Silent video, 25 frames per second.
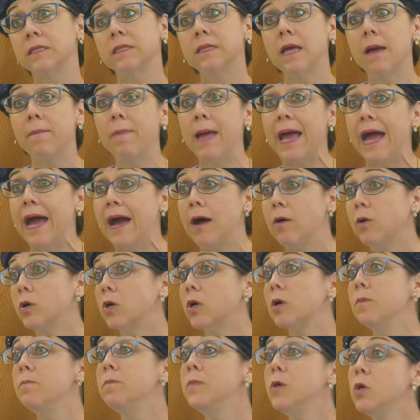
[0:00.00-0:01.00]
somehow
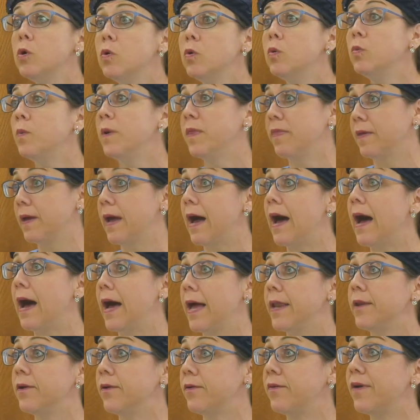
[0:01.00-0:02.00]
commune with
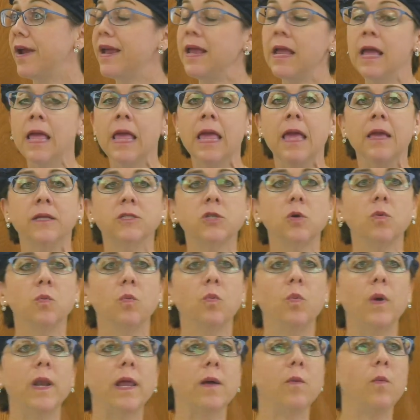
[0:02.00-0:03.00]
God, right? So
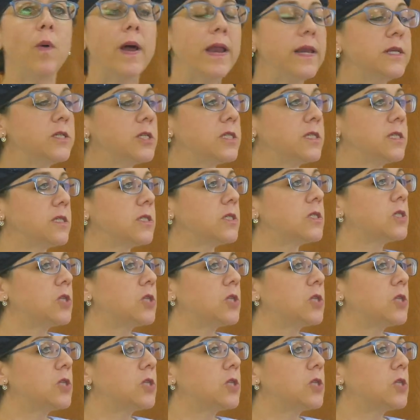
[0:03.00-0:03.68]
what I want to just